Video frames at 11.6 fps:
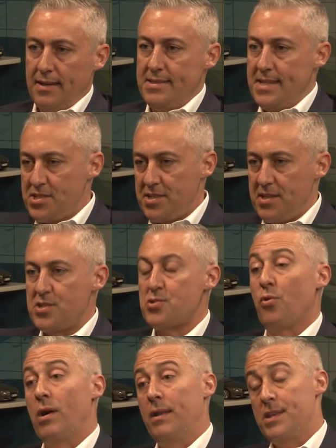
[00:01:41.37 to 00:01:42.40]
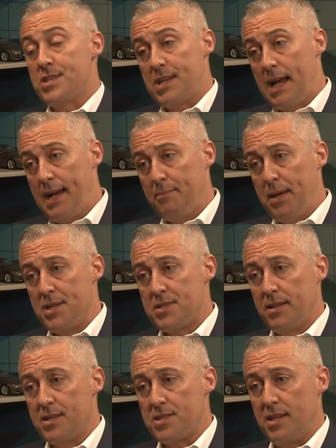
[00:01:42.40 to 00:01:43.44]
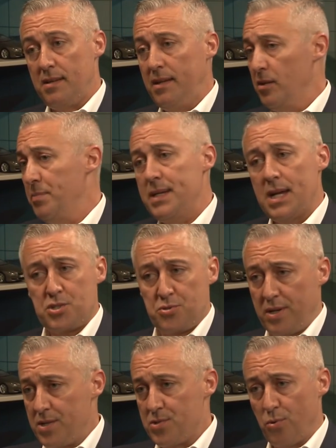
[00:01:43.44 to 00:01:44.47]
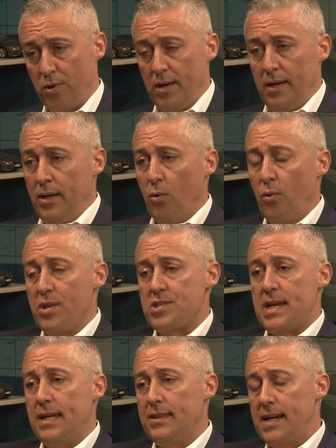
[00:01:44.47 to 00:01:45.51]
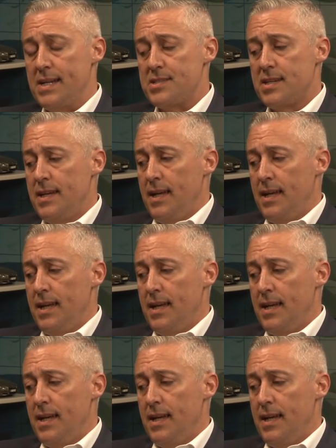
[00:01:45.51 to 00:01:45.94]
distance or on the side basically to see you know pedestrians or or the sidelines.